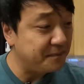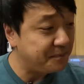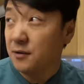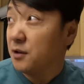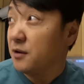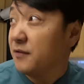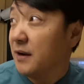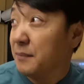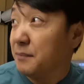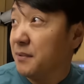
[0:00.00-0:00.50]
I
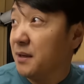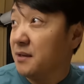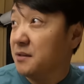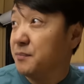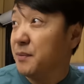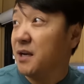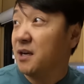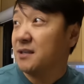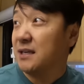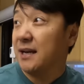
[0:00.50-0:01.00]
don't know if it's
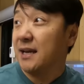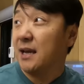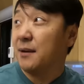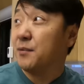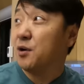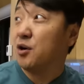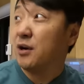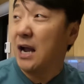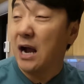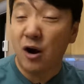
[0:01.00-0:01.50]
because I
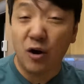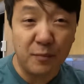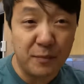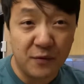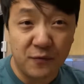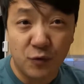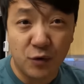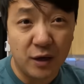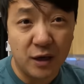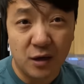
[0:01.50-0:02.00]
came here an hour
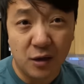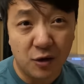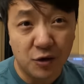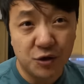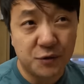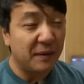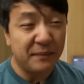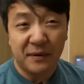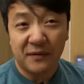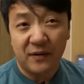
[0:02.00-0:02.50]
before they
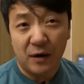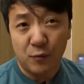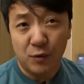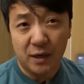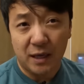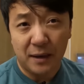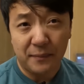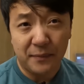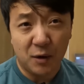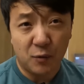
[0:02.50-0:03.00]
closed. Maybe if I
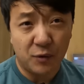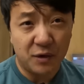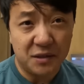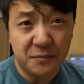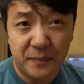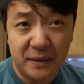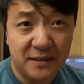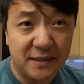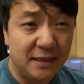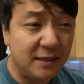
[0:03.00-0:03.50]
would've came here when it's
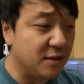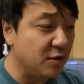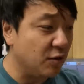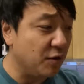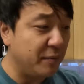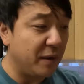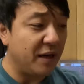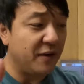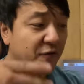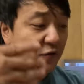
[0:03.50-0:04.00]
busy so
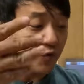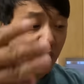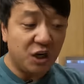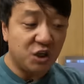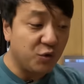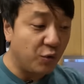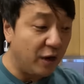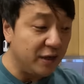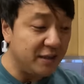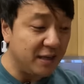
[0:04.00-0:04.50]
they're making
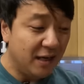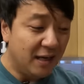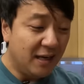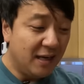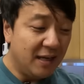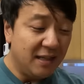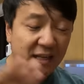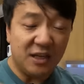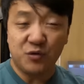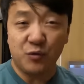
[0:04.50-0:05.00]
fresh ones,
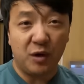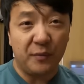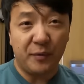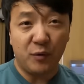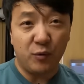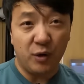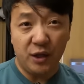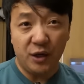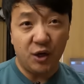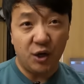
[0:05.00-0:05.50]
this would've
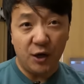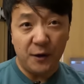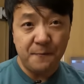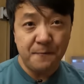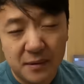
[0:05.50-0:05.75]
been really good.